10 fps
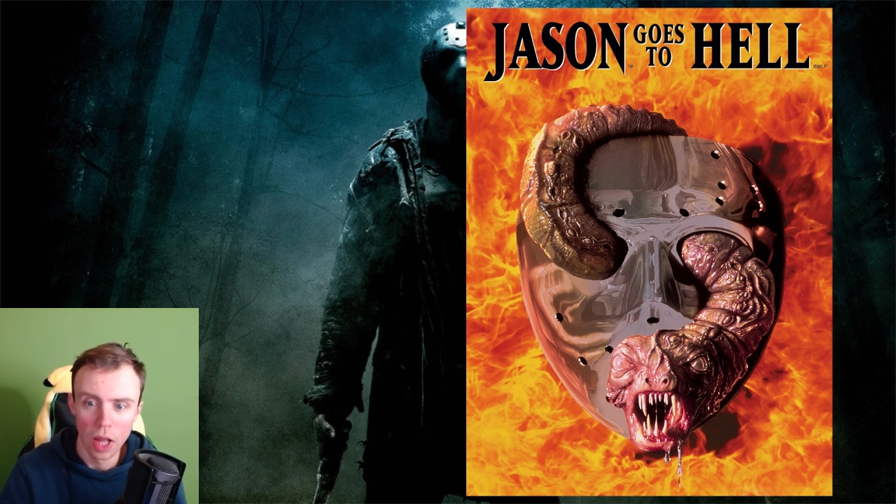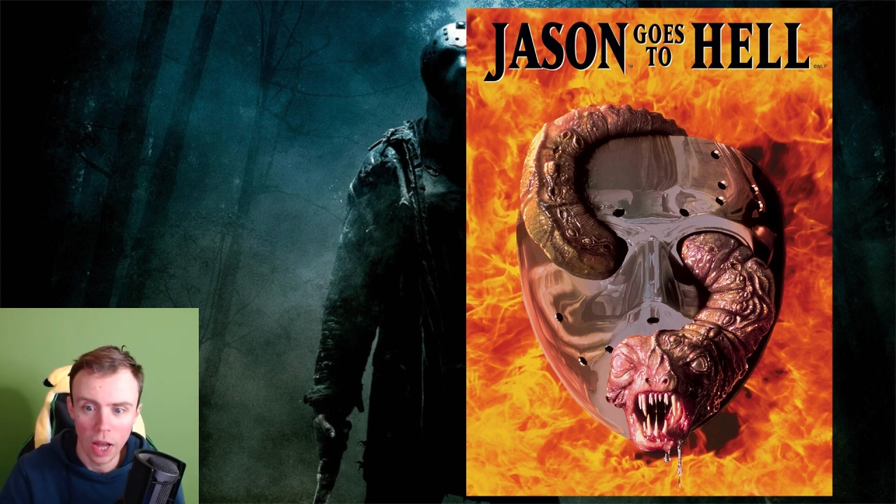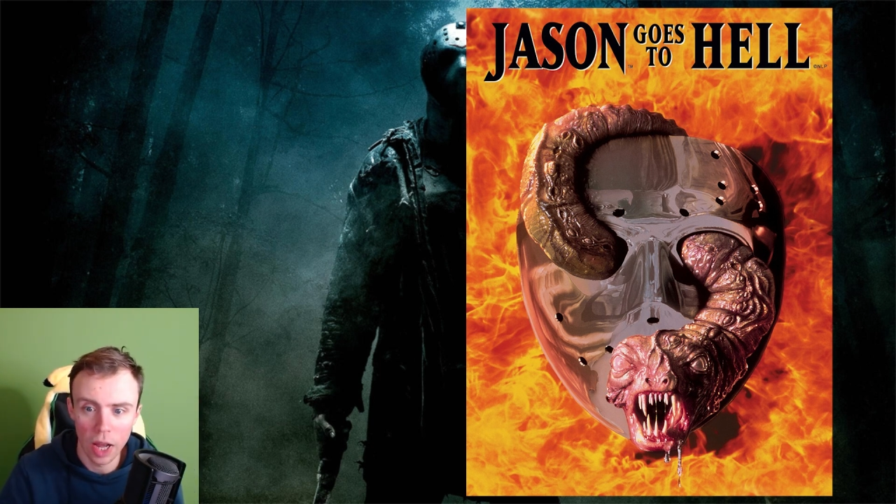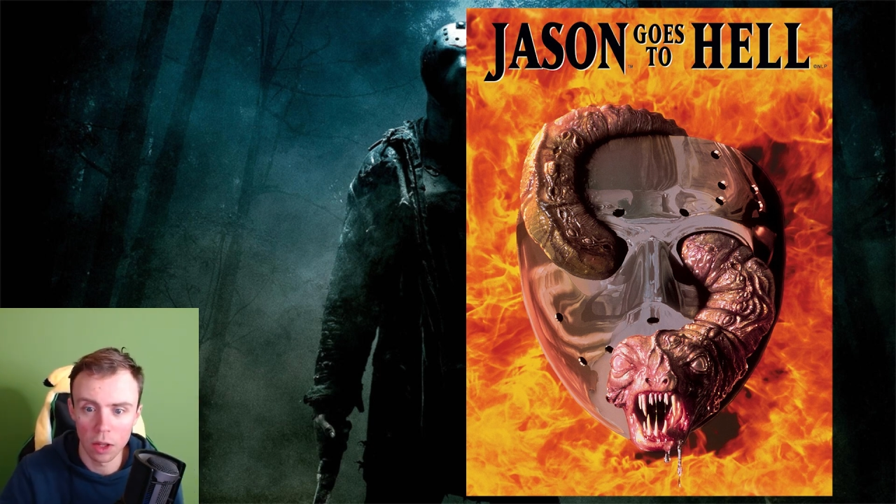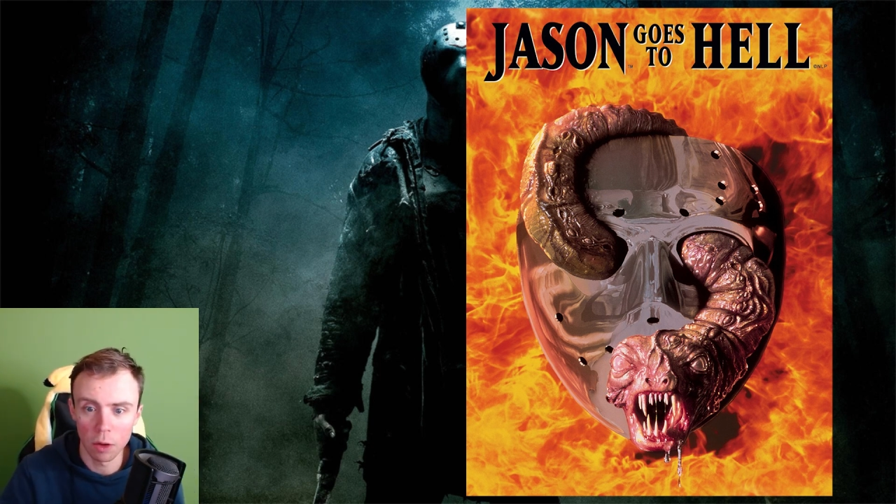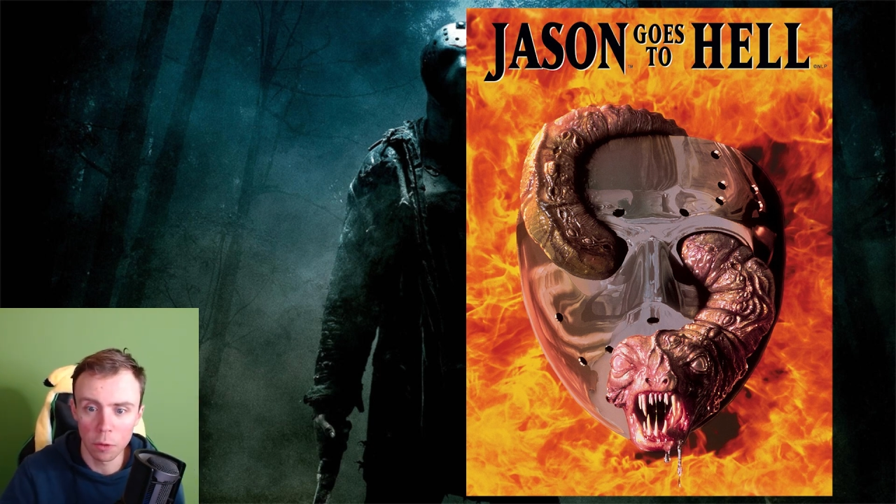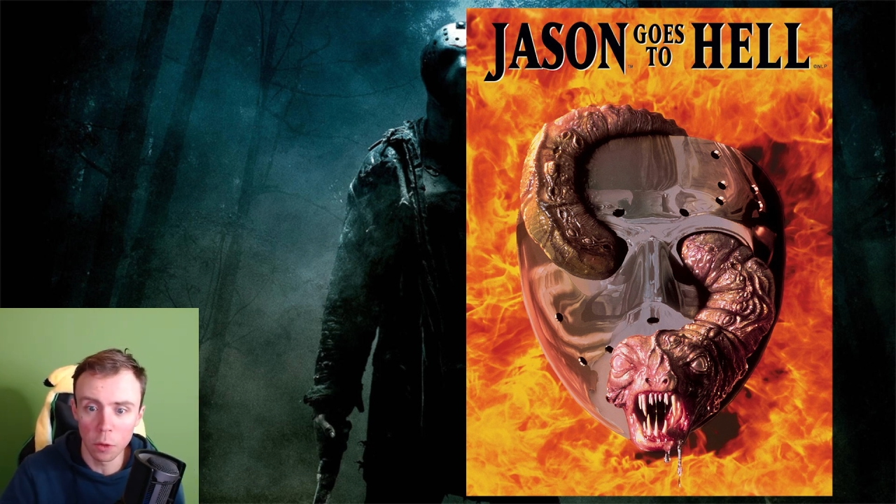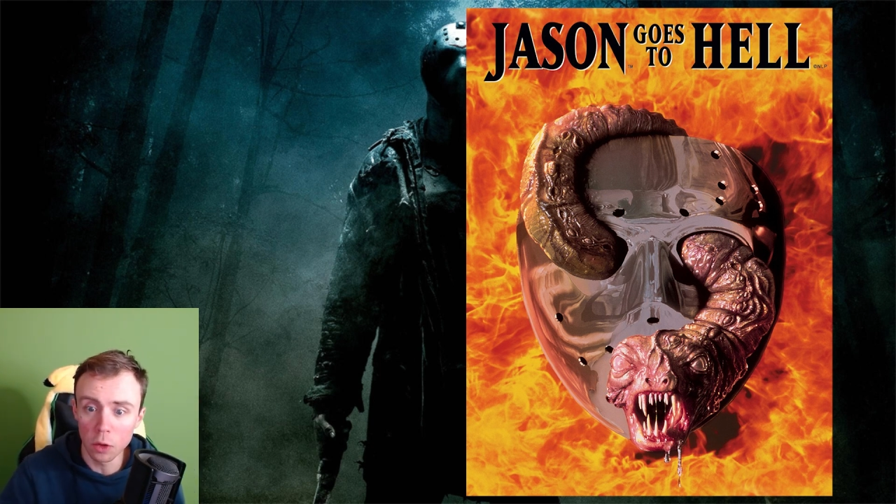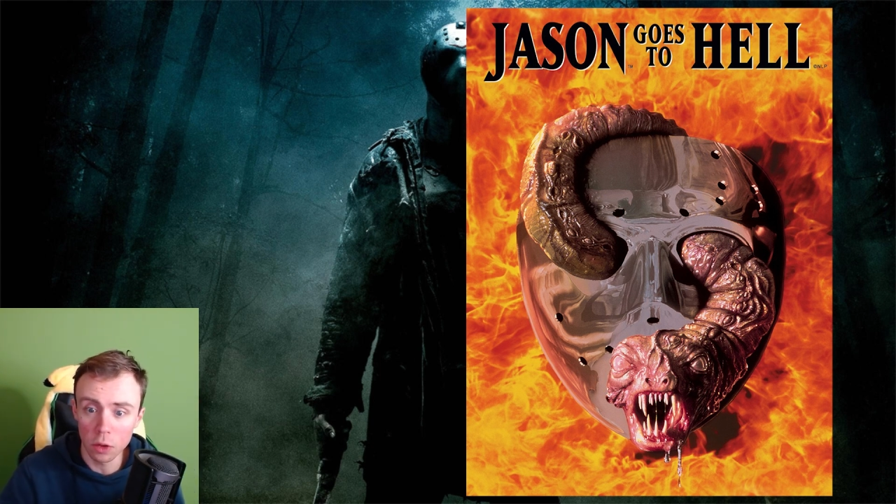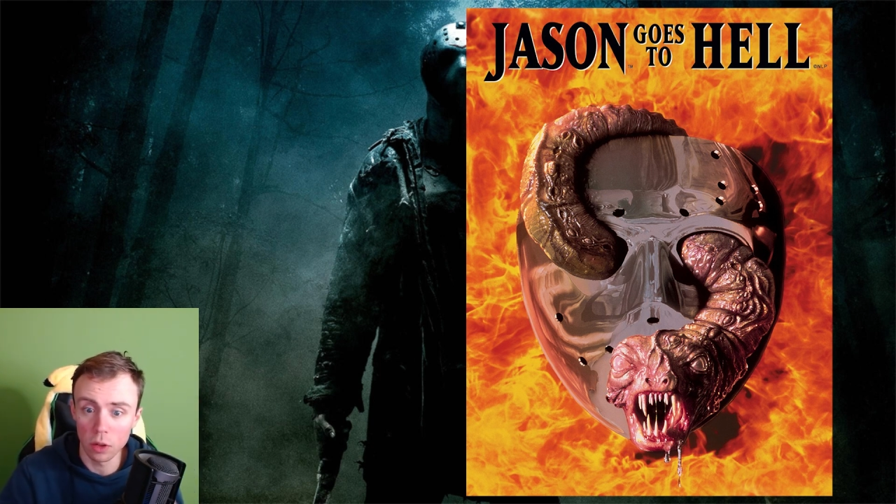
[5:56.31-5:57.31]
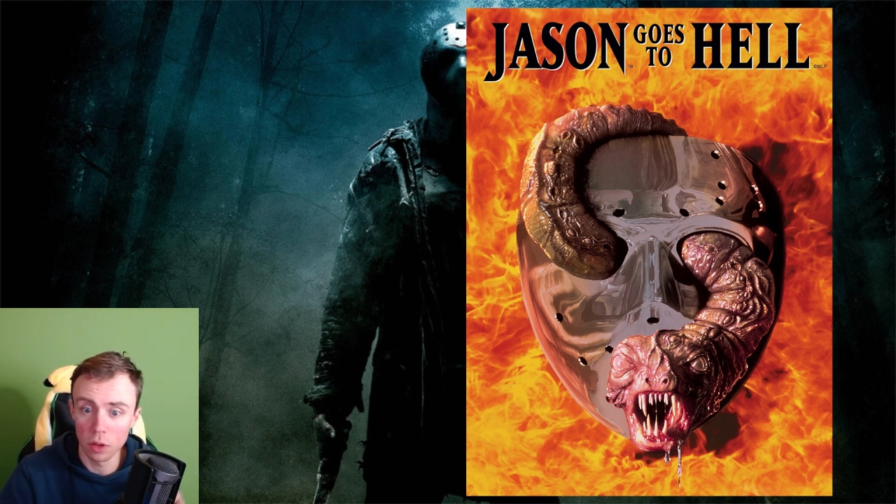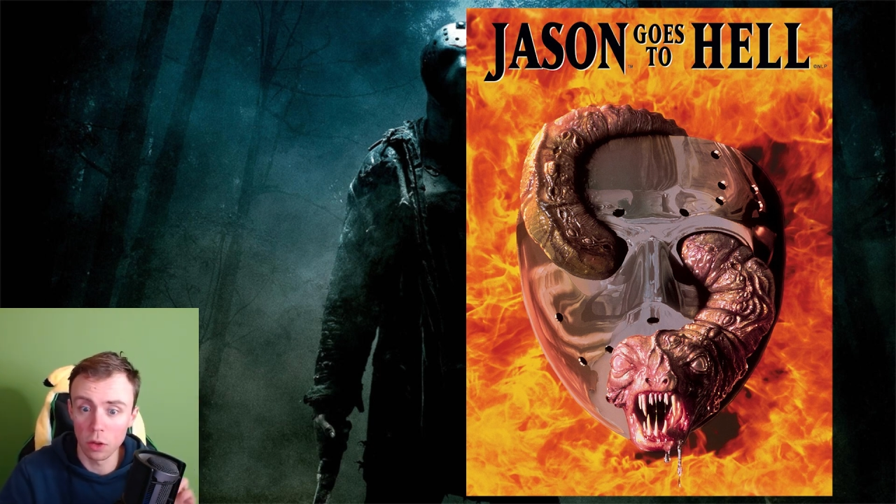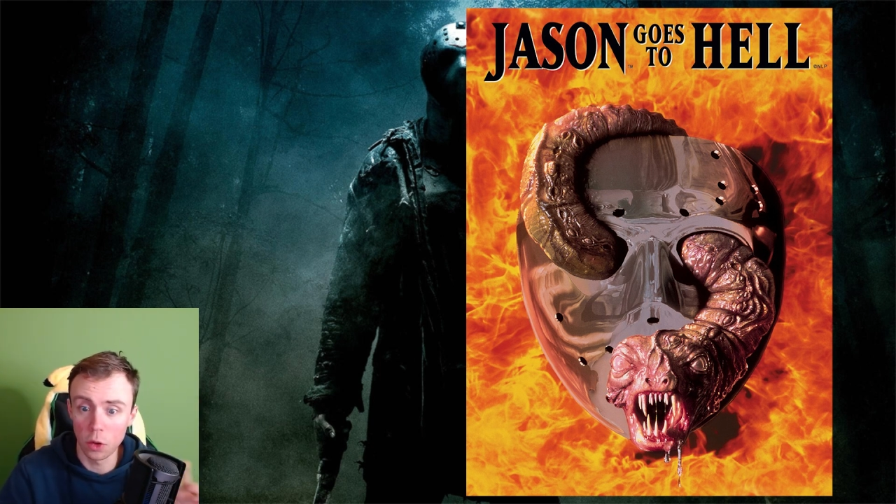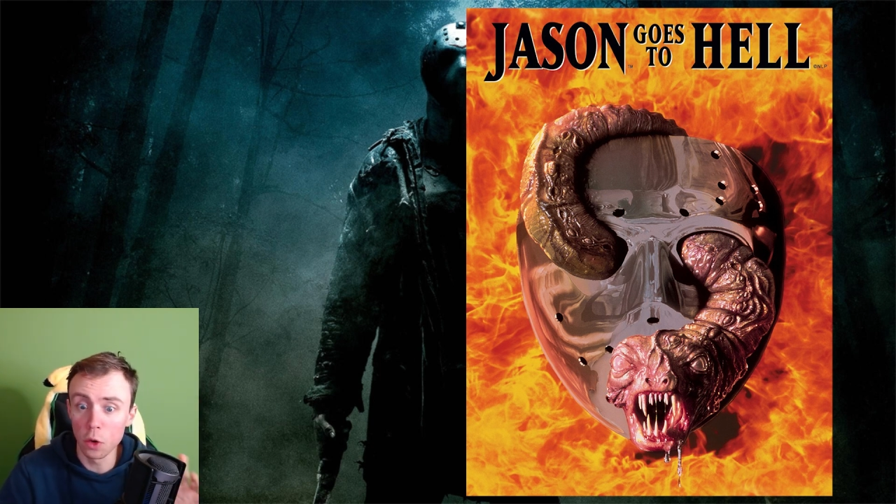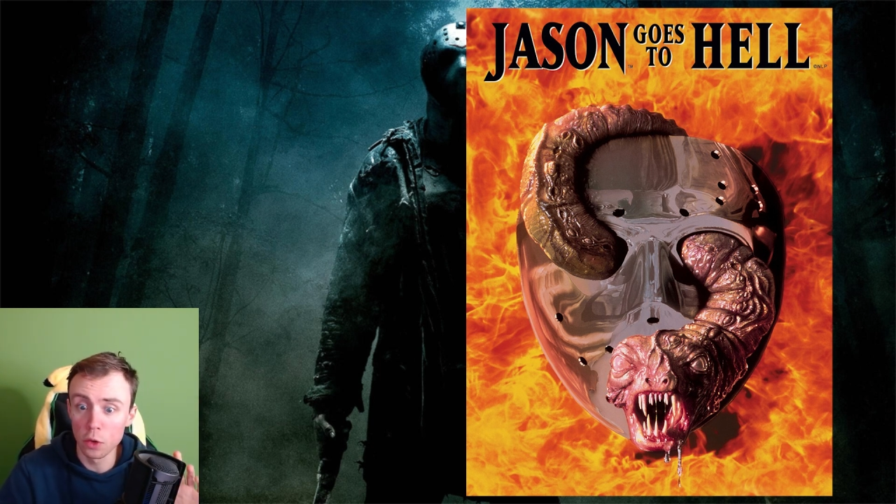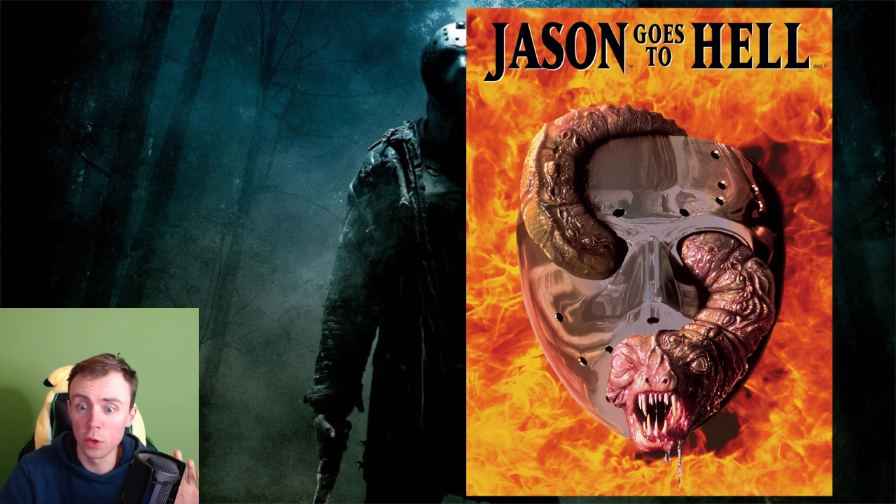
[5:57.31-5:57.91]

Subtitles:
And for those who